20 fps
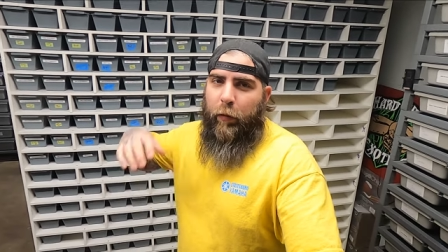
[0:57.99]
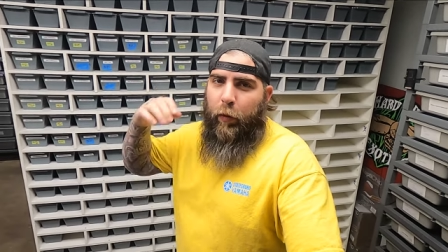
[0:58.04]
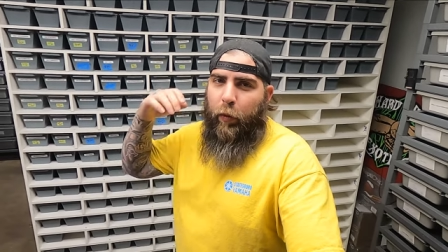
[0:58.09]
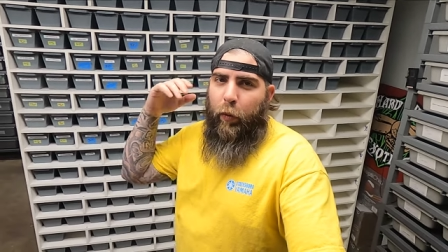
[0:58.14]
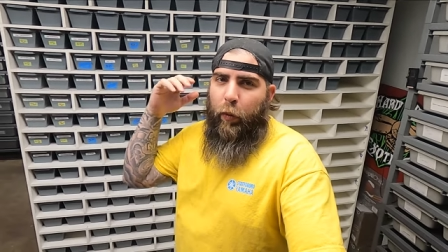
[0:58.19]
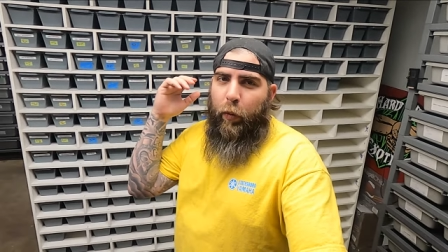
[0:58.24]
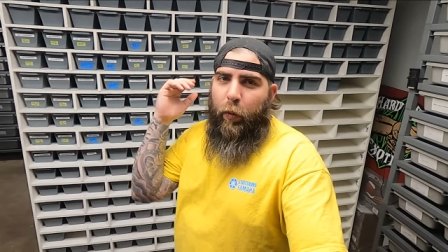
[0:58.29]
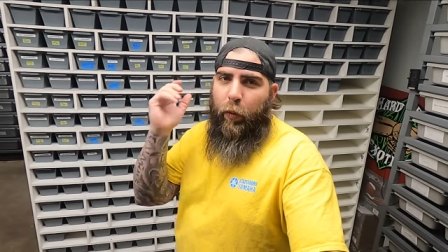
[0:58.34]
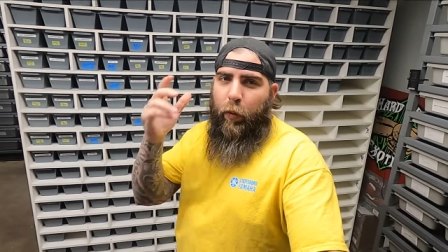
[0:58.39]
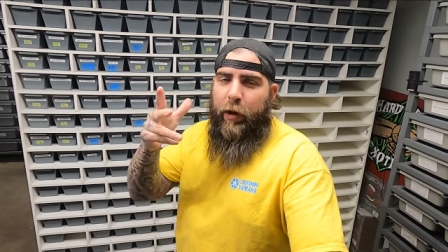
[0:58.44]

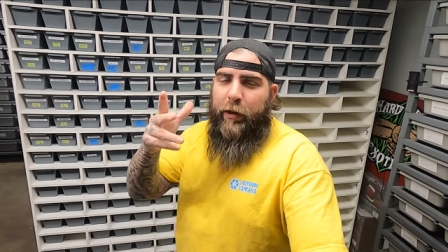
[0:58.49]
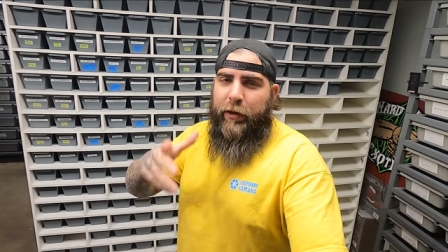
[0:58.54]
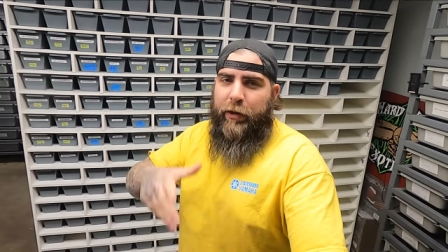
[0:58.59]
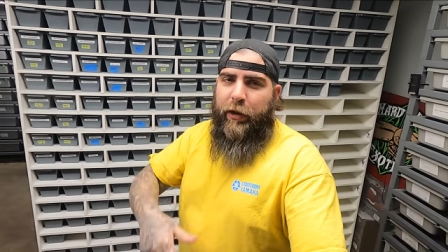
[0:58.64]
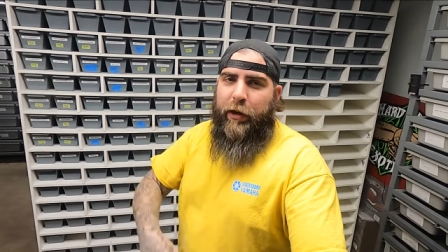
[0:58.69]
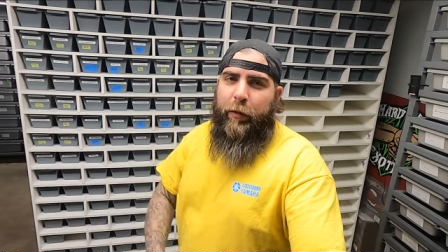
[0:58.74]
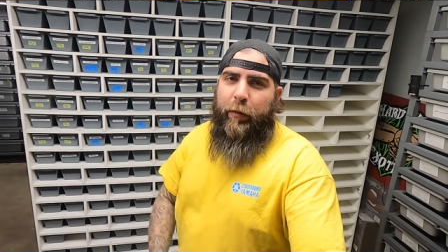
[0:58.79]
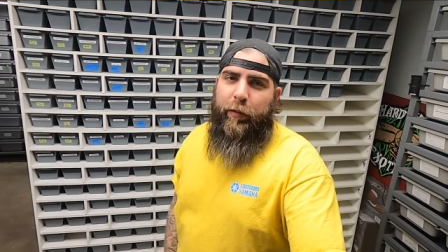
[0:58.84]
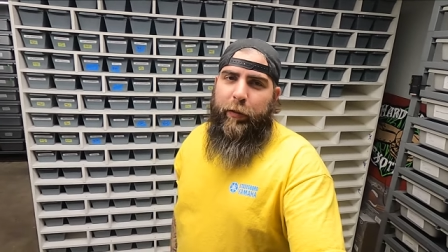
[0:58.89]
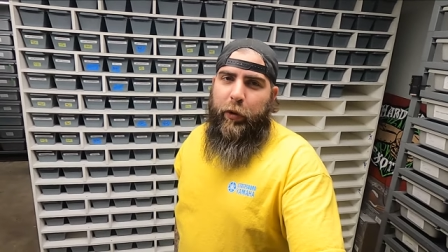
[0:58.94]
What's
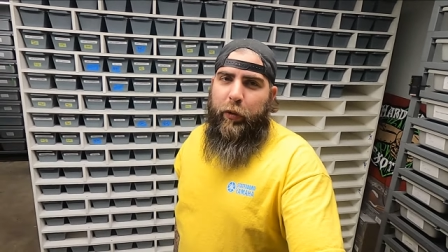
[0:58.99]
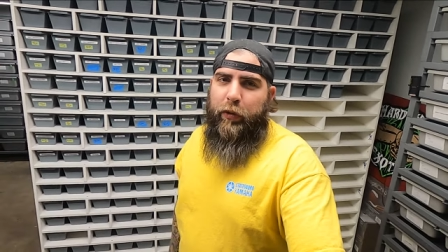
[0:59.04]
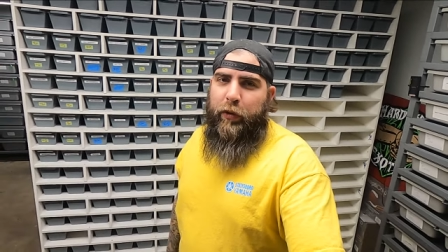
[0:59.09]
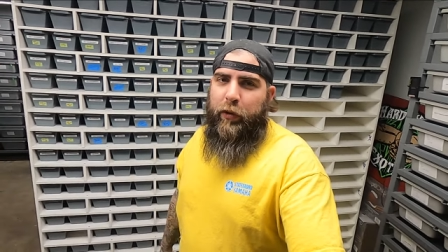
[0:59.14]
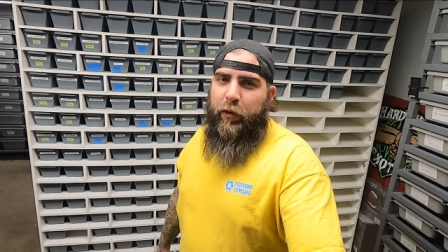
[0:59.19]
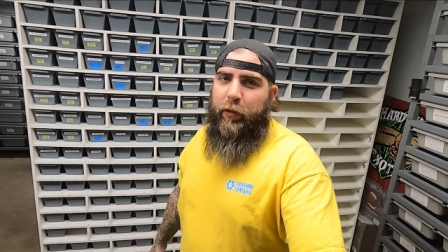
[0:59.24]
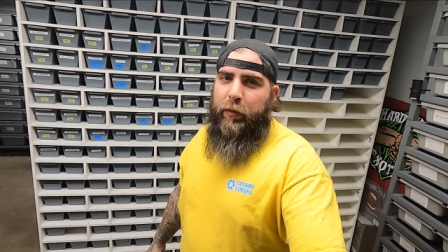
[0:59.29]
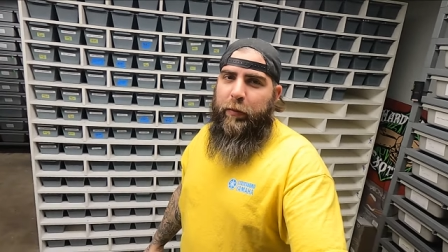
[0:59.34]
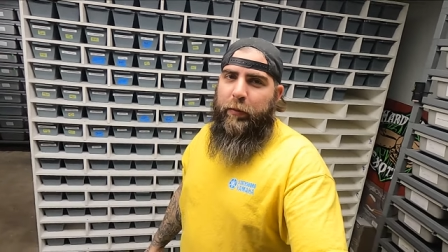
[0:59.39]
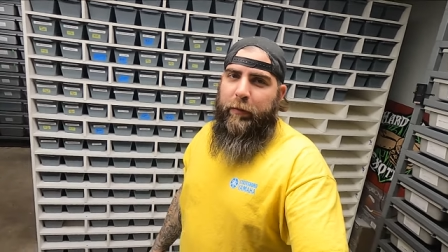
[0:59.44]
up,
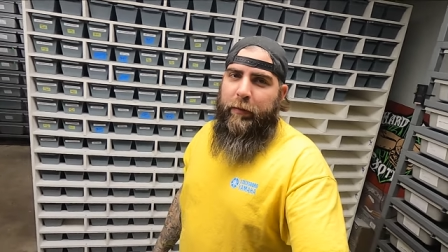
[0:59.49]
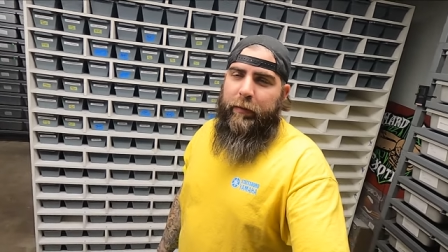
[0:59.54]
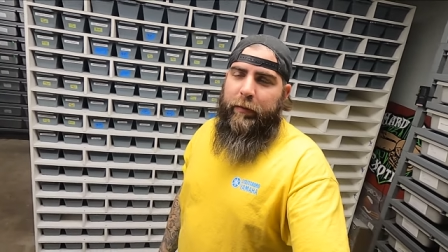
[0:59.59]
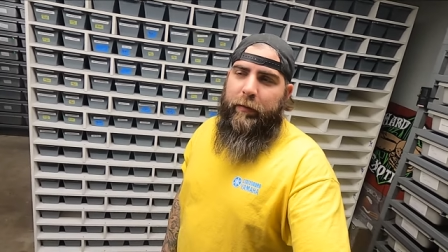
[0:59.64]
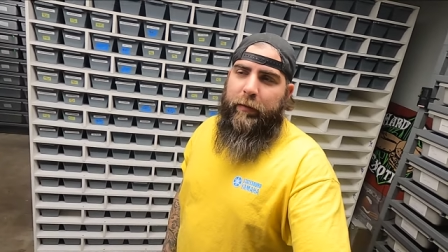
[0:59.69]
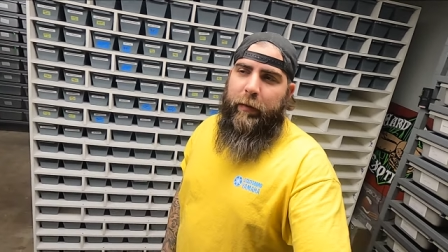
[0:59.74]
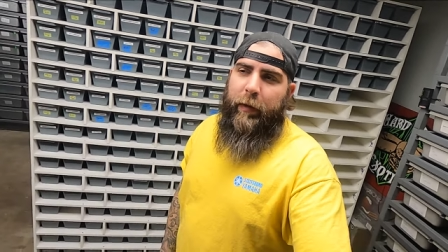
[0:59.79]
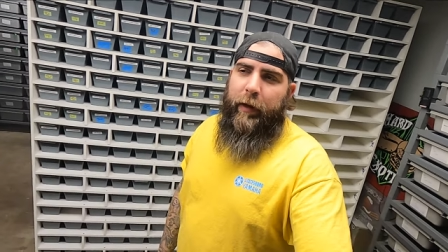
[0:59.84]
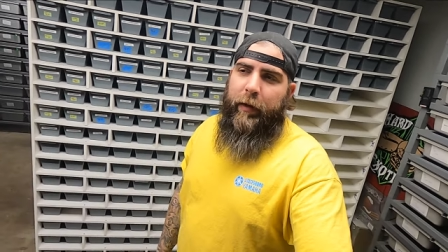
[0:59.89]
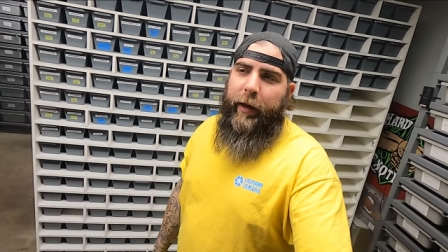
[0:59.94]
YouTube?
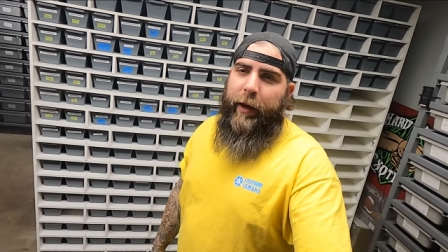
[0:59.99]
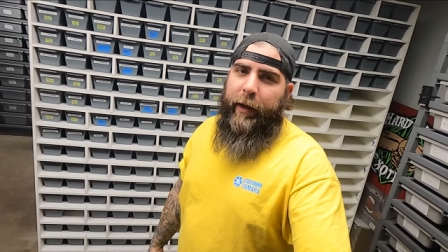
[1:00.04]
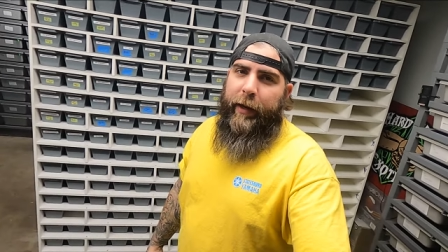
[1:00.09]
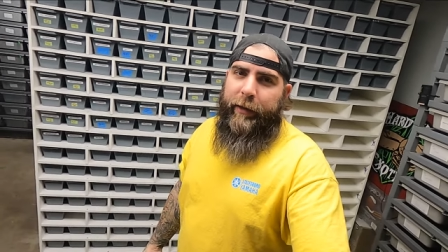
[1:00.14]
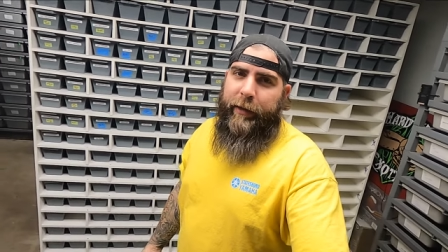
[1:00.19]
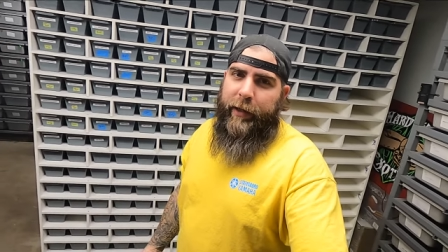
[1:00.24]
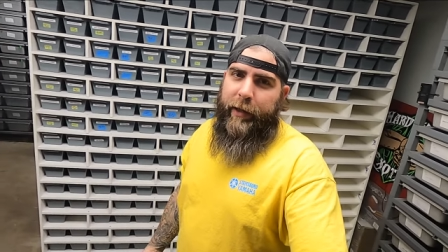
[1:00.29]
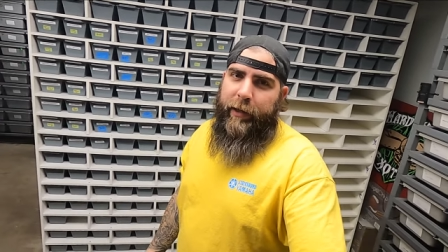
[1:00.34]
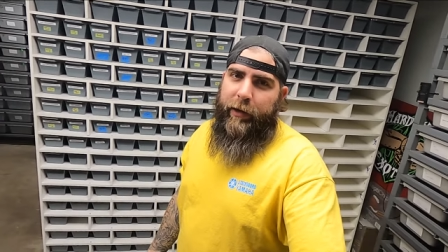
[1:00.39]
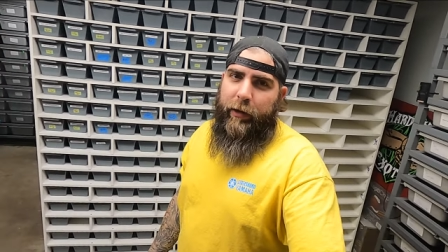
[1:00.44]
I think
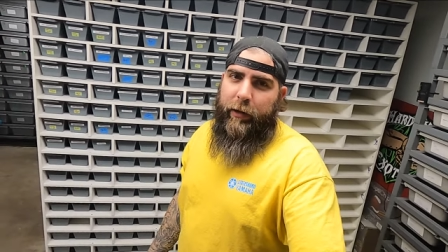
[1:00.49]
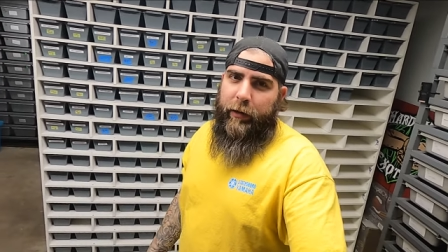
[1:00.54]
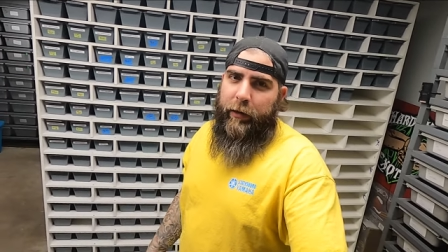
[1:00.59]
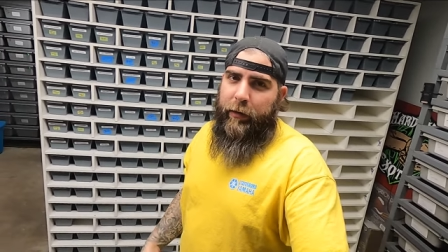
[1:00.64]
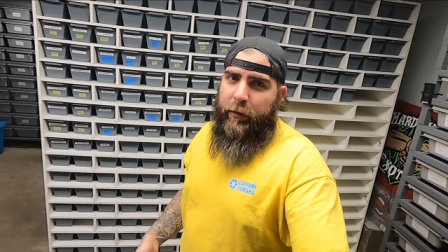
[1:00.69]
that's how he does